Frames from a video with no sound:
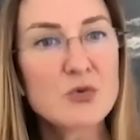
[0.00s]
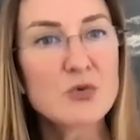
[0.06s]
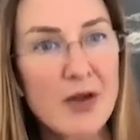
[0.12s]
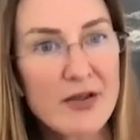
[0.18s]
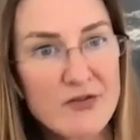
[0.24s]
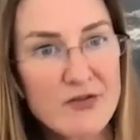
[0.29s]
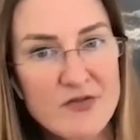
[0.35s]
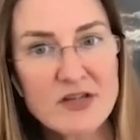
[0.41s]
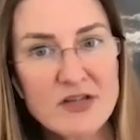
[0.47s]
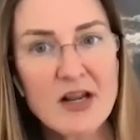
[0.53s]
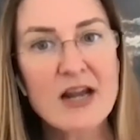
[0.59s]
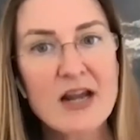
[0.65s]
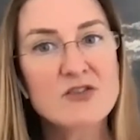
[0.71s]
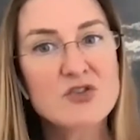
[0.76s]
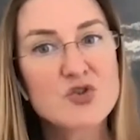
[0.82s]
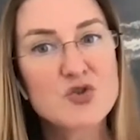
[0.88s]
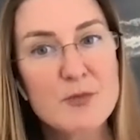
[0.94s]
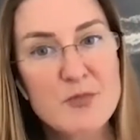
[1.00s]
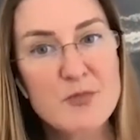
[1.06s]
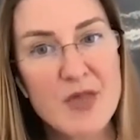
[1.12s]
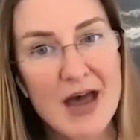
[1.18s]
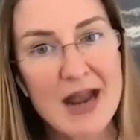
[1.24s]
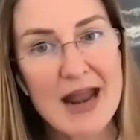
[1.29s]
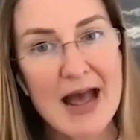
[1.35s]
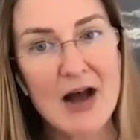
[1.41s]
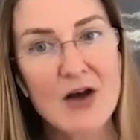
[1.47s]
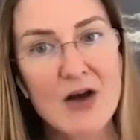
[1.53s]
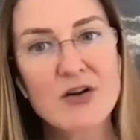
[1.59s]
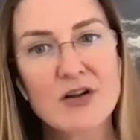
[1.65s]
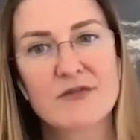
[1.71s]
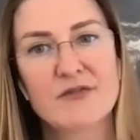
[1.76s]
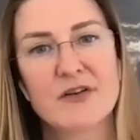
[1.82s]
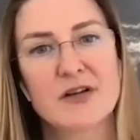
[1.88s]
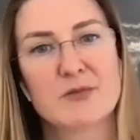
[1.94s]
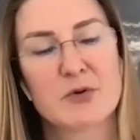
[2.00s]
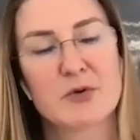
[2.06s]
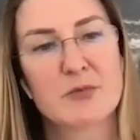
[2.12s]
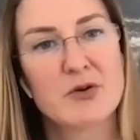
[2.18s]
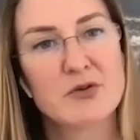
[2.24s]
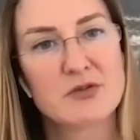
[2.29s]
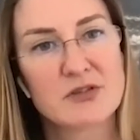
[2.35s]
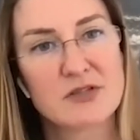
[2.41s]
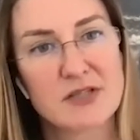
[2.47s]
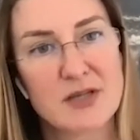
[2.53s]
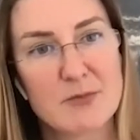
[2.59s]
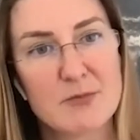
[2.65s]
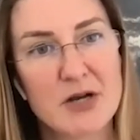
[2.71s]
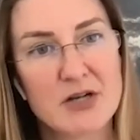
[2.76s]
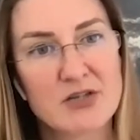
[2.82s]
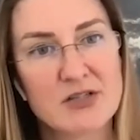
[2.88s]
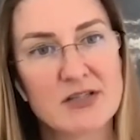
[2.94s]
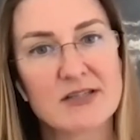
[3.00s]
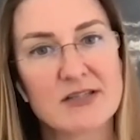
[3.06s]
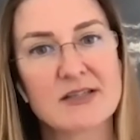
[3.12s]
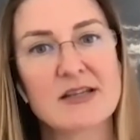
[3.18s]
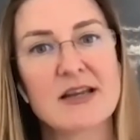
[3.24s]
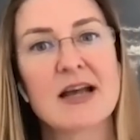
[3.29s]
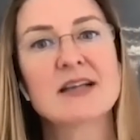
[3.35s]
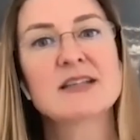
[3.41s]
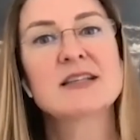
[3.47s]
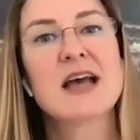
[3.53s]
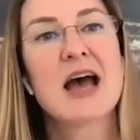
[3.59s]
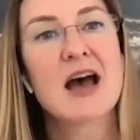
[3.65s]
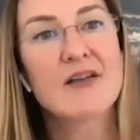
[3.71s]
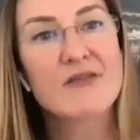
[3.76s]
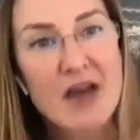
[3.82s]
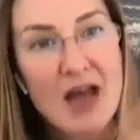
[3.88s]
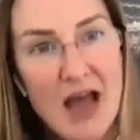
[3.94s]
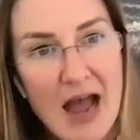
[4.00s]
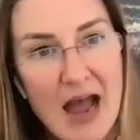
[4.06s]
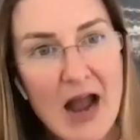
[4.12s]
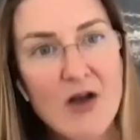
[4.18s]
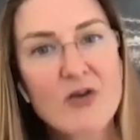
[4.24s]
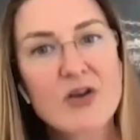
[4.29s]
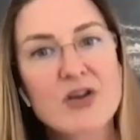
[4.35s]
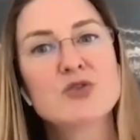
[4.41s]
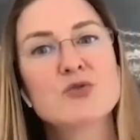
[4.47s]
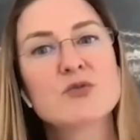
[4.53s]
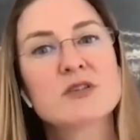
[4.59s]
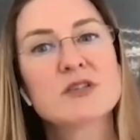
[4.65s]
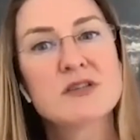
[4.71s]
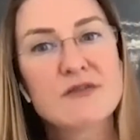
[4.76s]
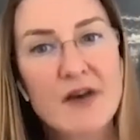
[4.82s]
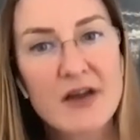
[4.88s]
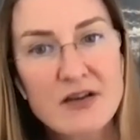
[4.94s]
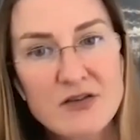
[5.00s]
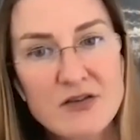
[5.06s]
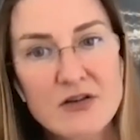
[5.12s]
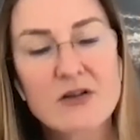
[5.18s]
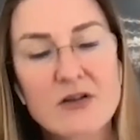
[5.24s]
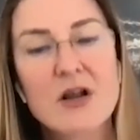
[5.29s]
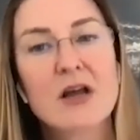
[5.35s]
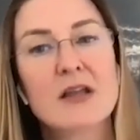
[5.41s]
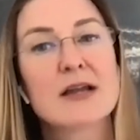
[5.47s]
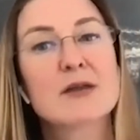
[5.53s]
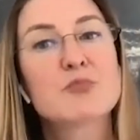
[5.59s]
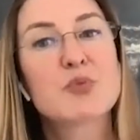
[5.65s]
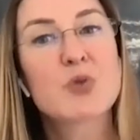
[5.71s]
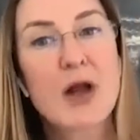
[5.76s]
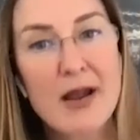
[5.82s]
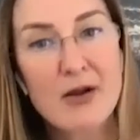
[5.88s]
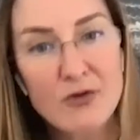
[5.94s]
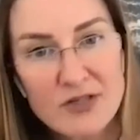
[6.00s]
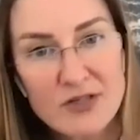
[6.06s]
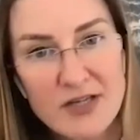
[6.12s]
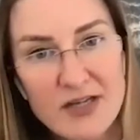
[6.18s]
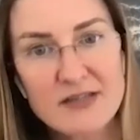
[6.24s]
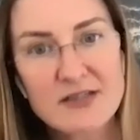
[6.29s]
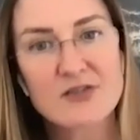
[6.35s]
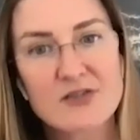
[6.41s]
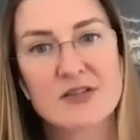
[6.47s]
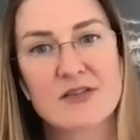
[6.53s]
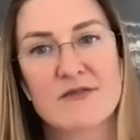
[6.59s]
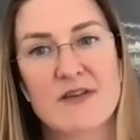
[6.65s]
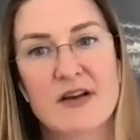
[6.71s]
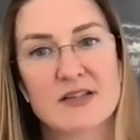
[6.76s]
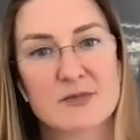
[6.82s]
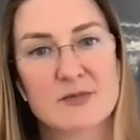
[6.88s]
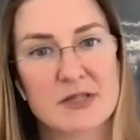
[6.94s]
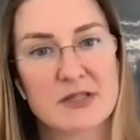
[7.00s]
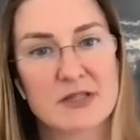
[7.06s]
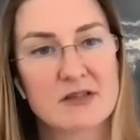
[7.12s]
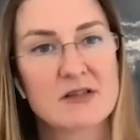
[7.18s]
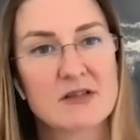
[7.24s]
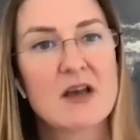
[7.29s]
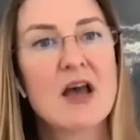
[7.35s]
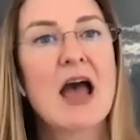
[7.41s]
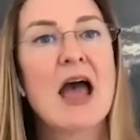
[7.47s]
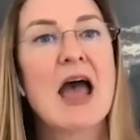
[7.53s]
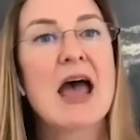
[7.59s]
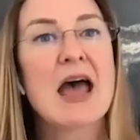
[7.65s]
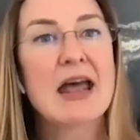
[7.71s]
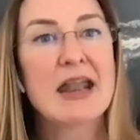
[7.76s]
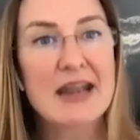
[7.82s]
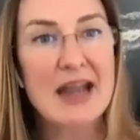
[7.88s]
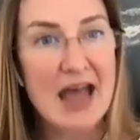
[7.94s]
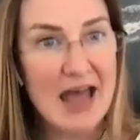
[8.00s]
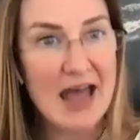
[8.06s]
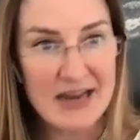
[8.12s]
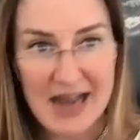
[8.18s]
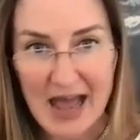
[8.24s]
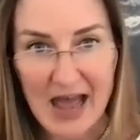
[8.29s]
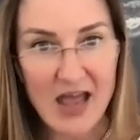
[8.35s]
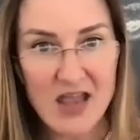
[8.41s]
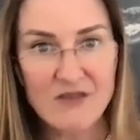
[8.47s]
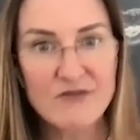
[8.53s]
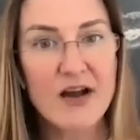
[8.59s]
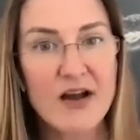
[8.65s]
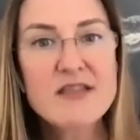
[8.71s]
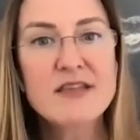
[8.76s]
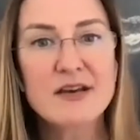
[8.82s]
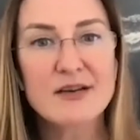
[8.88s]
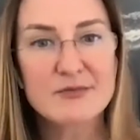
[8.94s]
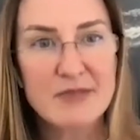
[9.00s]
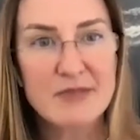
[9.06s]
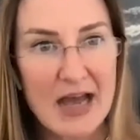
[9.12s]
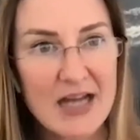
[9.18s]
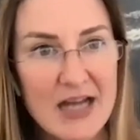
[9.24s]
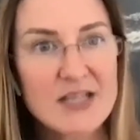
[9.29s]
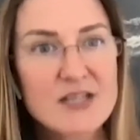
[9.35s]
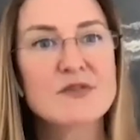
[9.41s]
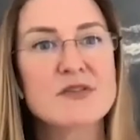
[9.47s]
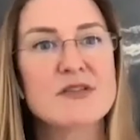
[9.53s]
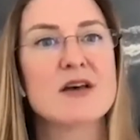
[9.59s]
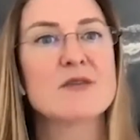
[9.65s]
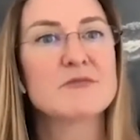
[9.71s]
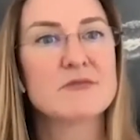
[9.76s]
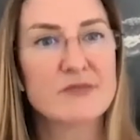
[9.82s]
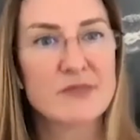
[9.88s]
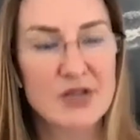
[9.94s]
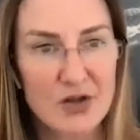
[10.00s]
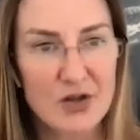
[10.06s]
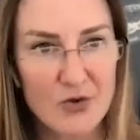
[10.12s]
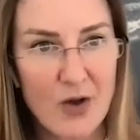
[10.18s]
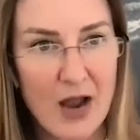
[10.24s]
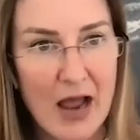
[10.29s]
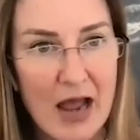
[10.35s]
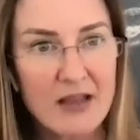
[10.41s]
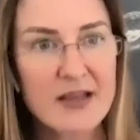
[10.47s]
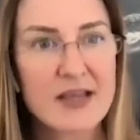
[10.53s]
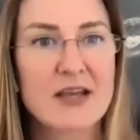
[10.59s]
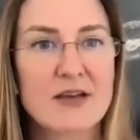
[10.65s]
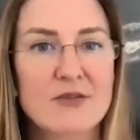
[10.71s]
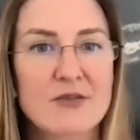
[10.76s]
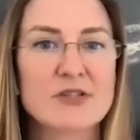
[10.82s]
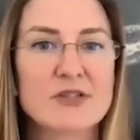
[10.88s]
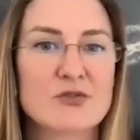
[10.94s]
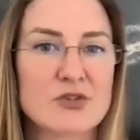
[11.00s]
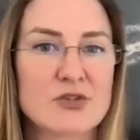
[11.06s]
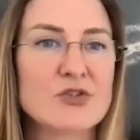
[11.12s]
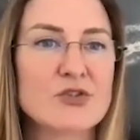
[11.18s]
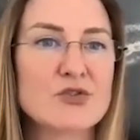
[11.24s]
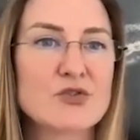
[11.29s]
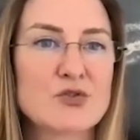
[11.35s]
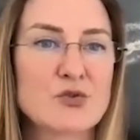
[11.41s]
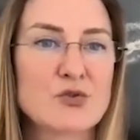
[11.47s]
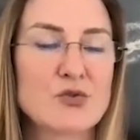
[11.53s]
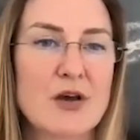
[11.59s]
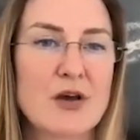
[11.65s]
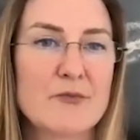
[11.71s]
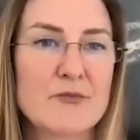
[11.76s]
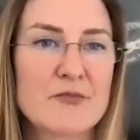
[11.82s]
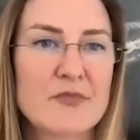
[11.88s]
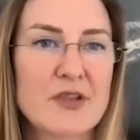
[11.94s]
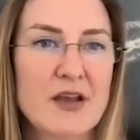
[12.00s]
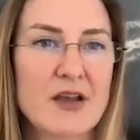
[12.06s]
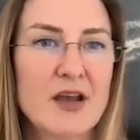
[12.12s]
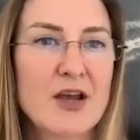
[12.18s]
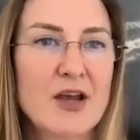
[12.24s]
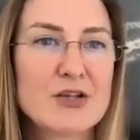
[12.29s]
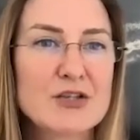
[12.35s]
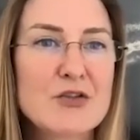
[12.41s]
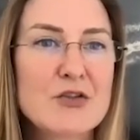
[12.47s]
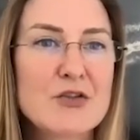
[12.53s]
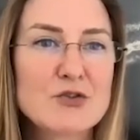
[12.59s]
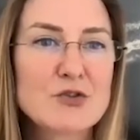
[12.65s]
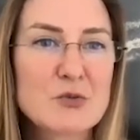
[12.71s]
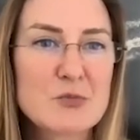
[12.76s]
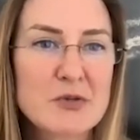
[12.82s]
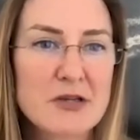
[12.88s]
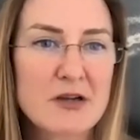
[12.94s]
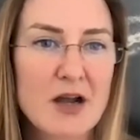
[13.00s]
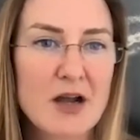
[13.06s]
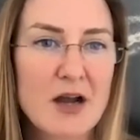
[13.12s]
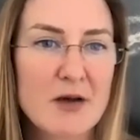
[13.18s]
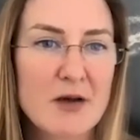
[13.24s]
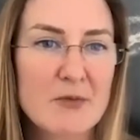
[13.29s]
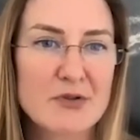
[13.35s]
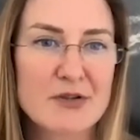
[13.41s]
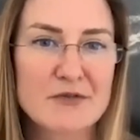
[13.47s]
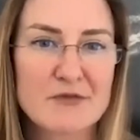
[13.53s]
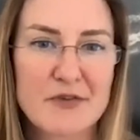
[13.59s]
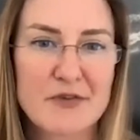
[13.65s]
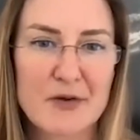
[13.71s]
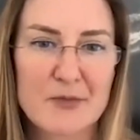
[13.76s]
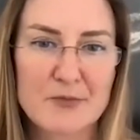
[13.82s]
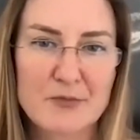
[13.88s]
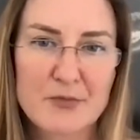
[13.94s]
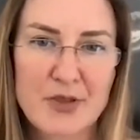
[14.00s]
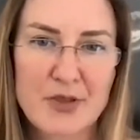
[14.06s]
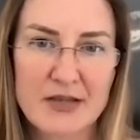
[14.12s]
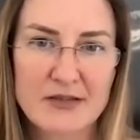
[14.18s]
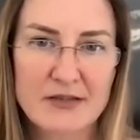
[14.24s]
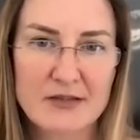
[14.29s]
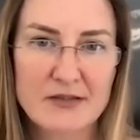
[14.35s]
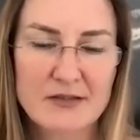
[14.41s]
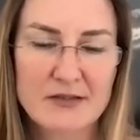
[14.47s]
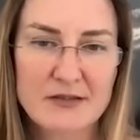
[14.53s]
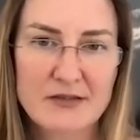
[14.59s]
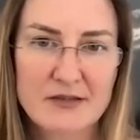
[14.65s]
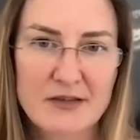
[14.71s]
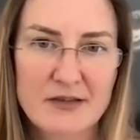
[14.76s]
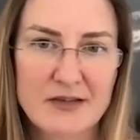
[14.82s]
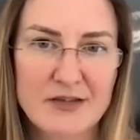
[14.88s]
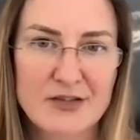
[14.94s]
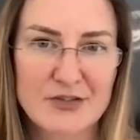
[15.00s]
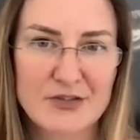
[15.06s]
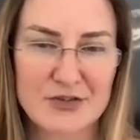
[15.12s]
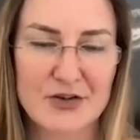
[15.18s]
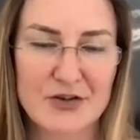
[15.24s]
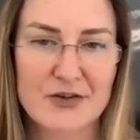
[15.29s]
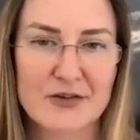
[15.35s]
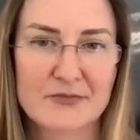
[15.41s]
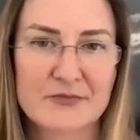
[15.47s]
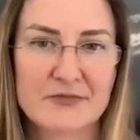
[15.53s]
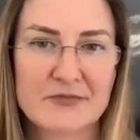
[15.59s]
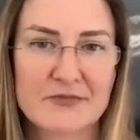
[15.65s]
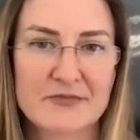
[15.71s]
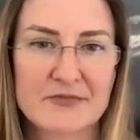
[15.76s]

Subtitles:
So rather than kind of strip that out of funding proposals and budgets as a nice to have, how can you as a funder like prioritize those investments and invite them, ask for them, allocate resources to them. So those would be a couple of places to start.